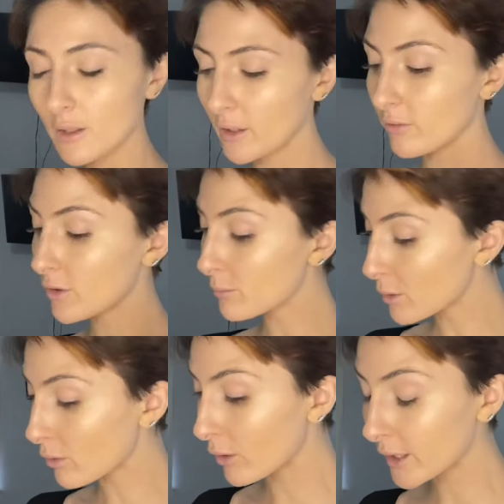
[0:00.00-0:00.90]
If you're more
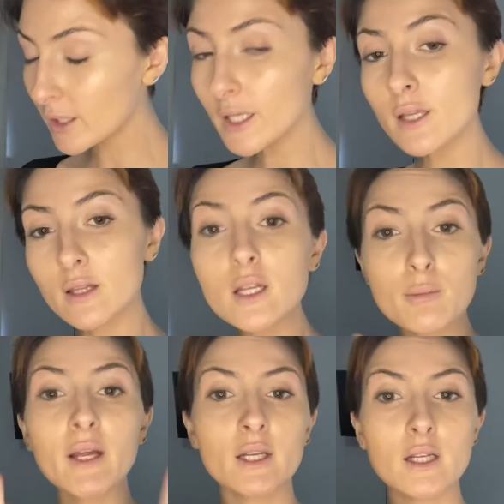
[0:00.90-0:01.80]
oily, then you
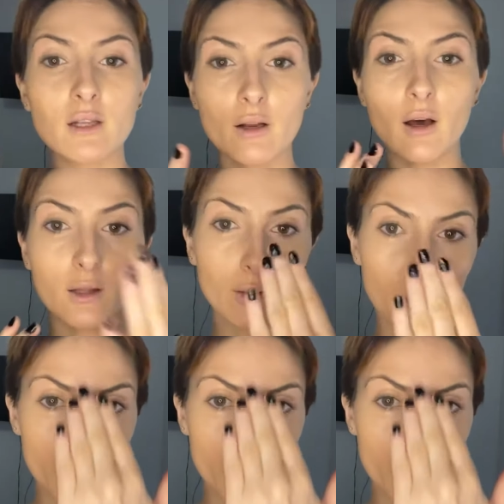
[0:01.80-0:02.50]
might need a little bit,